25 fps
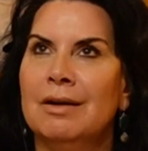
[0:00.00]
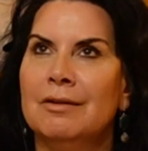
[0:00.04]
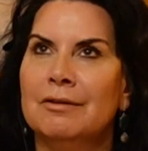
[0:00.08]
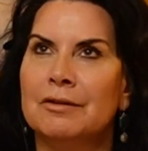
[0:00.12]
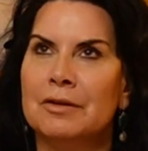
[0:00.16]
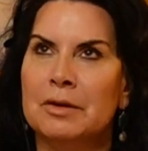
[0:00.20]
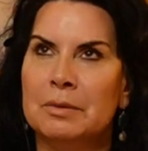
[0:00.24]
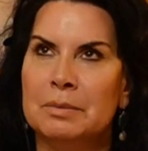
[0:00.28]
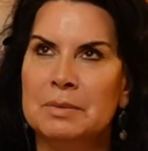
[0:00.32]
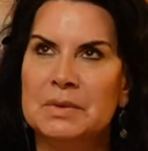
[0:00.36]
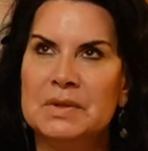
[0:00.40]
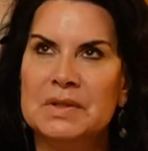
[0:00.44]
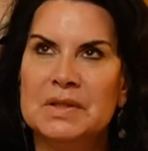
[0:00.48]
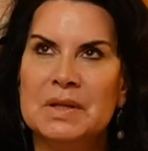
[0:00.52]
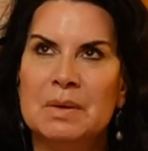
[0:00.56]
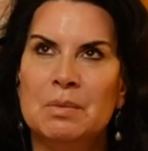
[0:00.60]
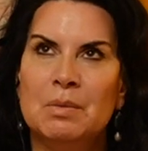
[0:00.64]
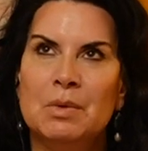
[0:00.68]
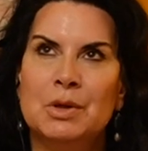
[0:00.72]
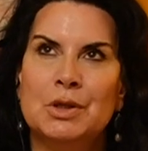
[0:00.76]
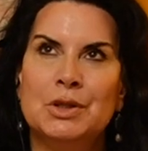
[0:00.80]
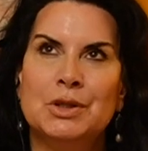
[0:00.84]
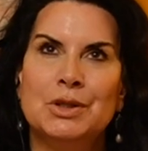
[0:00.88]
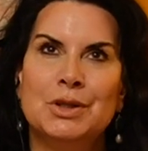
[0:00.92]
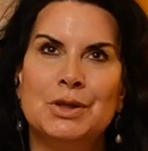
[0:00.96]
from
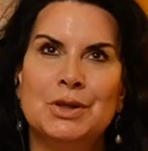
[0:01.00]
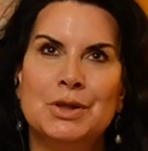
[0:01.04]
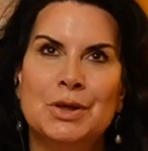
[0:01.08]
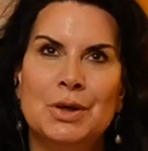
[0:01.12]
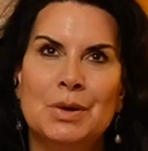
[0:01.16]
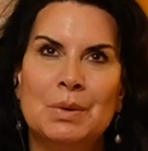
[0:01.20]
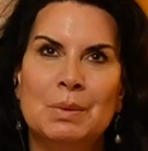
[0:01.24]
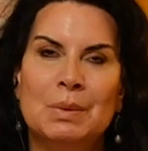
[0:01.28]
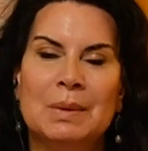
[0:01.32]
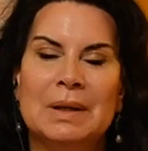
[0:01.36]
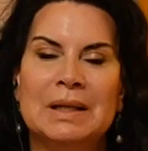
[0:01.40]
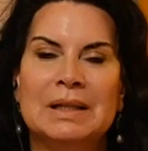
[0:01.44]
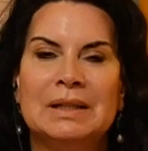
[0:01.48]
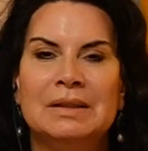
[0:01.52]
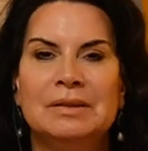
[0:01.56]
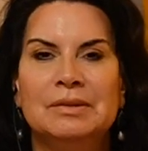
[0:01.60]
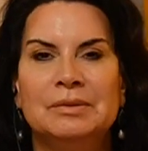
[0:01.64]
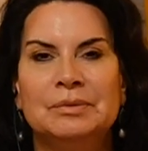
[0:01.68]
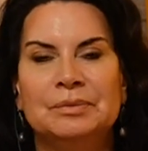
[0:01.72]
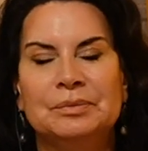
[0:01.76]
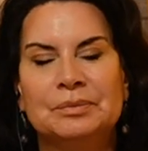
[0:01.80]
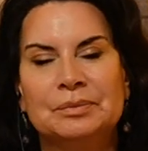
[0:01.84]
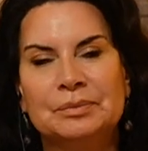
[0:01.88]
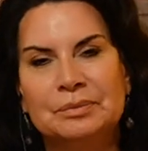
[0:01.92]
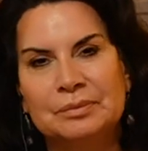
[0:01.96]
someone to no one,
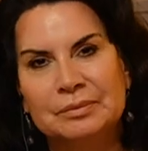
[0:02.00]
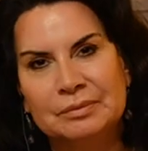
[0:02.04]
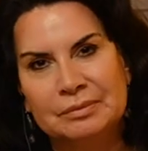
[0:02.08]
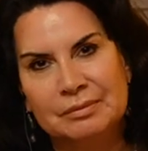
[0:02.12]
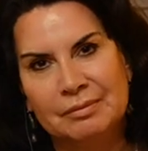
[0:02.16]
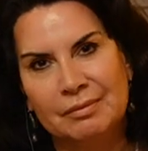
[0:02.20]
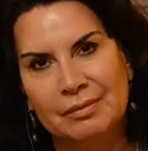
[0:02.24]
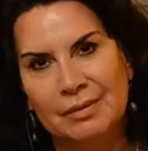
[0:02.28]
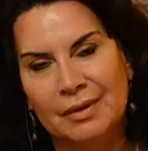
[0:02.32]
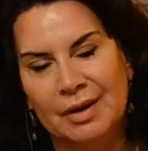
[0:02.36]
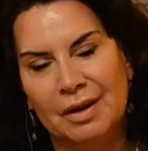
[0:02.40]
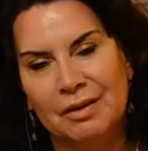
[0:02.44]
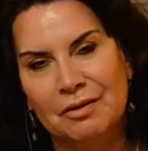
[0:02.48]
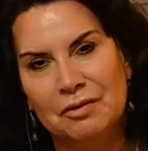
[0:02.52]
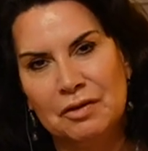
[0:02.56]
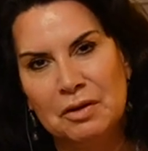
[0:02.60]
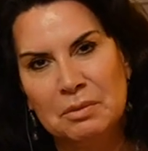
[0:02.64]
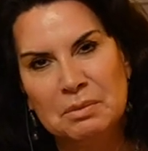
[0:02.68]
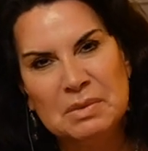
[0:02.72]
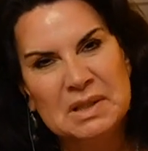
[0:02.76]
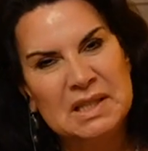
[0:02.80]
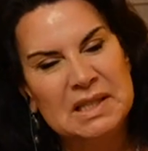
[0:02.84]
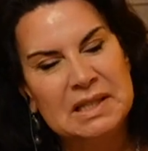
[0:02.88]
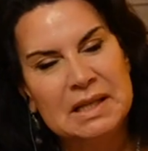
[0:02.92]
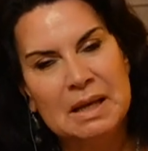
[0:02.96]
from
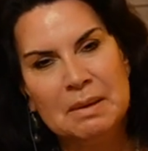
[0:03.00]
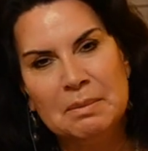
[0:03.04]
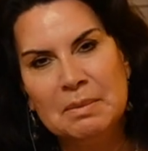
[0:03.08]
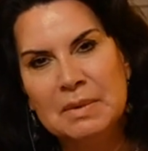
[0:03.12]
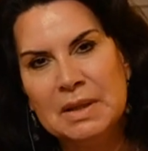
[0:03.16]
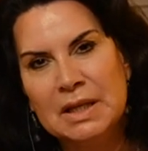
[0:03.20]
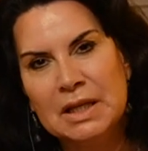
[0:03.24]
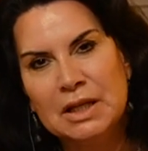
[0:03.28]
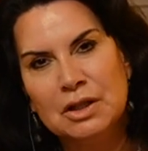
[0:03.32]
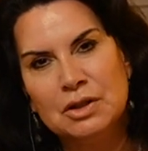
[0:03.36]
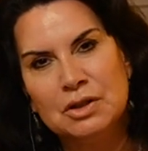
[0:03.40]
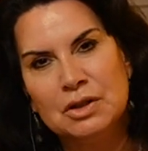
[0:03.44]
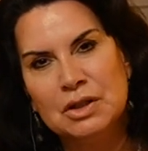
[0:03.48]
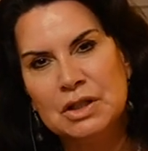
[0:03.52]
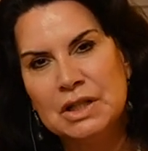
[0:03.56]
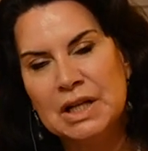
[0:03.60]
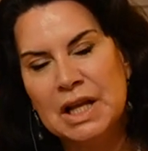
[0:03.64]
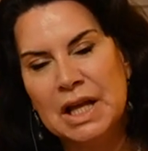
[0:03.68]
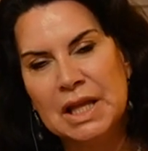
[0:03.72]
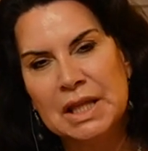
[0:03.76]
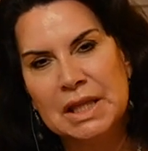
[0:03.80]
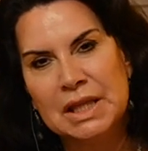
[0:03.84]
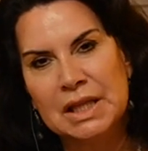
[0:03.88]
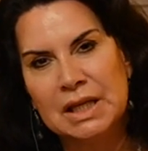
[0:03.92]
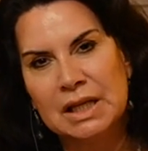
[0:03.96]
something to
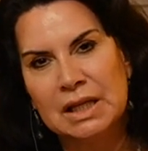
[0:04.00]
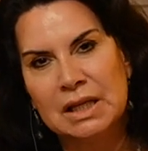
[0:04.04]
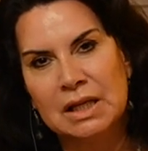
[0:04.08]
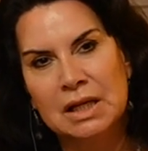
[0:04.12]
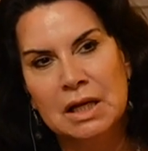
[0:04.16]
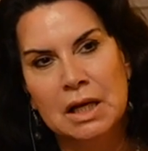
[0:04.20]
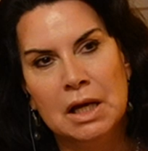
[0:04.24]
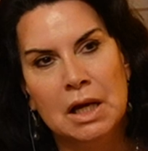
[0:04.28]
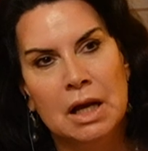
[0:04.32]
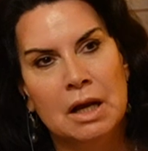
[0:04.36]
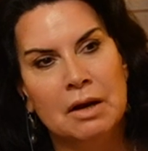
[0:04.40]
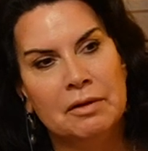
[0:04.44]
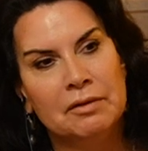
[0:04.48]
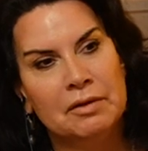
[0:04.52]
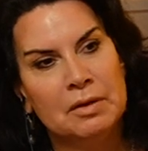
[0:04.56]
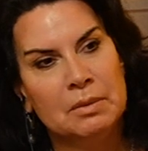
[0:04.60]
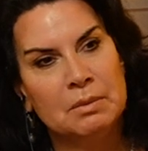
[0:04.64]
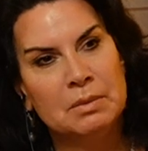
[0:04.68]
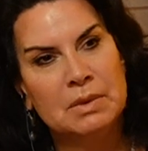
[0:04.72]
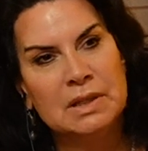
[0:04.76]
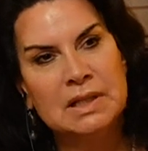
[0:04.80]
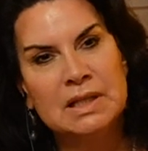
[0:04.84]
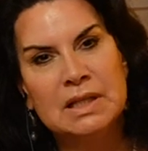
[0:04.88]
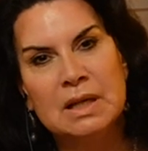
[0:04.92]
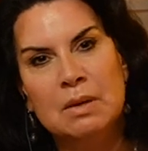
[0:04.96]
nothing, from
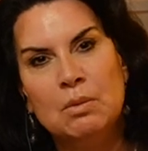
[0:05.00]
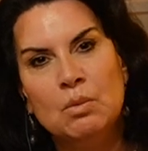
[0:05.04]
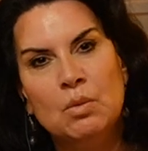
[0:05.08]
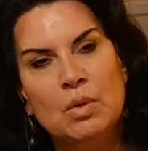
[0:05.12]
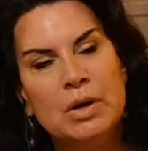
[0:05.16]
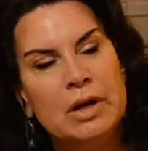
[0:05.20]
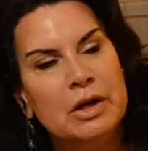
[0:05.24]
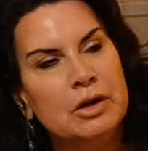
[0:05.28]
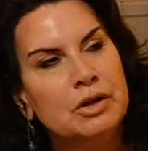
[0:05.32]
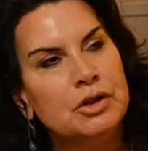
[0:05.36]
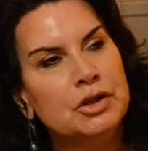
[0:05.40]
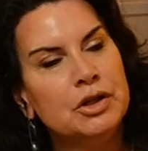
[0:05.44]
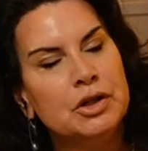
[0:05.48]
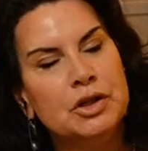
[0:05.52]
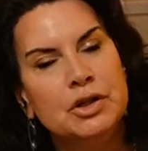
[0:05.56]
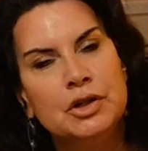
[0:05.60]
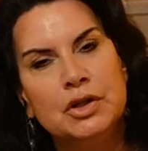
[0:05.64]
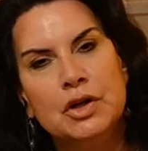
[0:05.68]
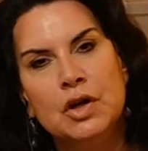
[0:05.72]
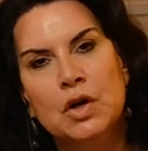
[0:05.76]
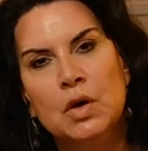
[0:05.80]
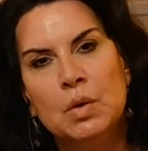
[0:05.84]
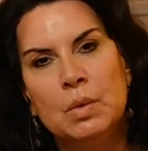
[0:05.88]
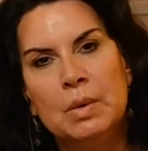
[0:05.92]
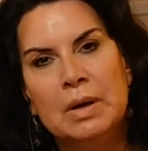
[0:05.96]
somewhere to
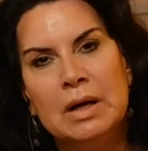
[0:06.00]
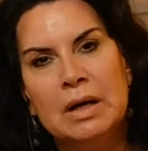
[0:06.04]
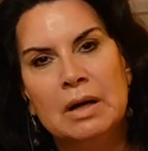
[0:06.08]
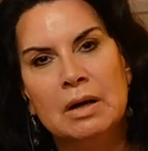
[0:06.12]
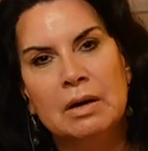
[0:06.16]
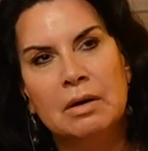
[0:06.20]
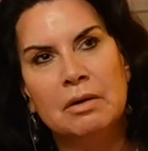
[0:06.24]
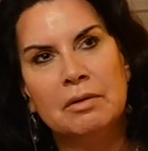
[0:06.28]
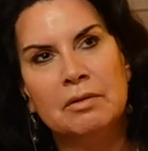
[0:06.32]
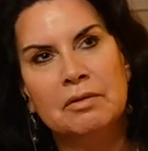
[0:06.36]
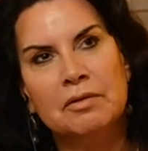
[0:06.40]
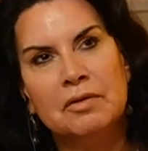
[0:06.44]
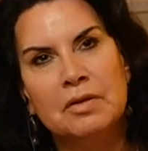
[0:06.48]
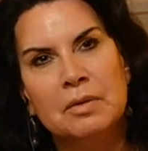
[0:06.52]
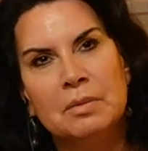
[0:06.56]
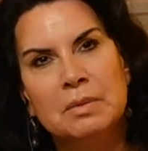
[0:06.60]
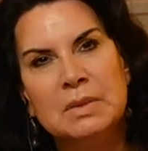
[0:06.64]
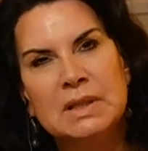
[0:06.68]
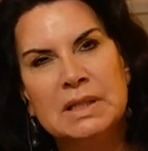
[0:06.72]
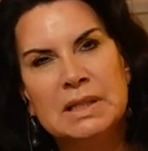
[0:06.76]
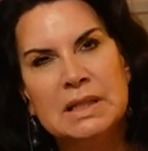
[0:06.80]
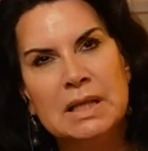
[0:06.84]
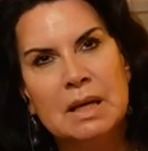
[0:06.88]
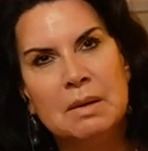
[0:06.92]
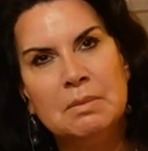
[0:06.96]
nowhere, from
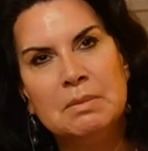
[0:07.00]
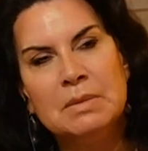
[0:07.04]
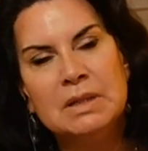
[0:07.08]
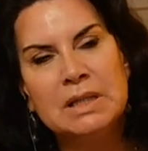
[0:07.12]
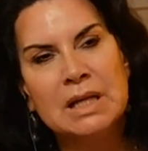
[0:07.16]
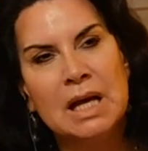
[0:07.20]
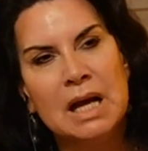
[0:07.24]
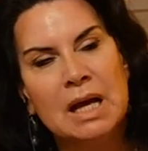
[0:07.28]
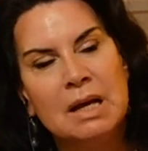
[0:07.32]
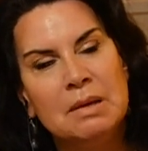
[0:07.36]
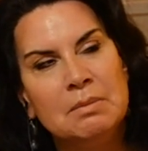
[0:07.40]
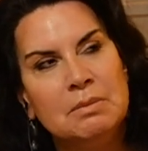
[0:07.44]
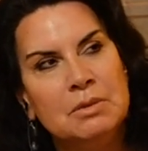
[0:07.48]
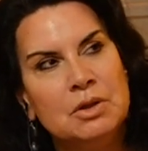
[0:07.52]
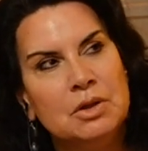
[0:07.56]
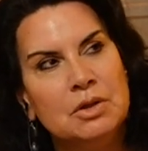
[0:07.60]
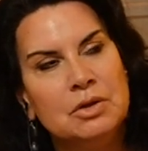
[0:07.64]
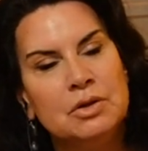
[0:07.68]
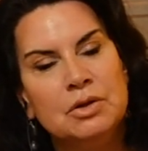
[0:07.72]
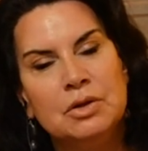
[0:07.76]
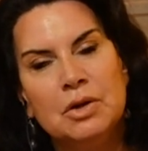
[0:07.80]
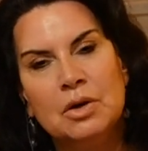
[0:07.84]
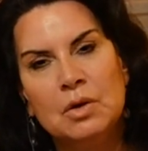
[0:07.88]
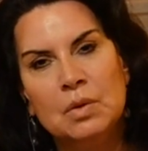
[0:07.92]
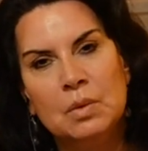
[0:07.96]
sometime to
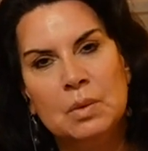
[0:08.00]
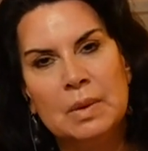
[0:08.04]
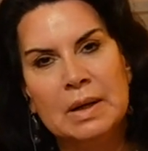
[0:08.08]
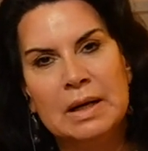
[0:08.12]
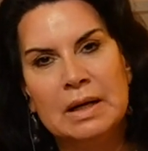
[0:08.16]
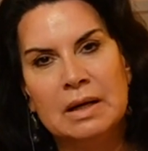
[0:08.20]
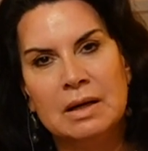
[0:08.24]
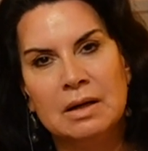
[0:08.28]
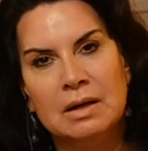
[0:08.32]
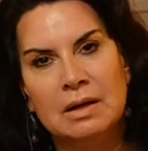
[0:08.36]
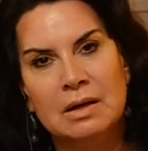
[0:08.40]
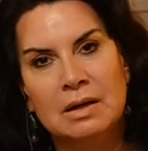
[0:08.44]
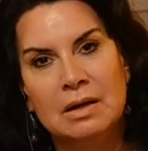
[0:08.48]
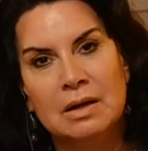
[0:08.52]
nowhere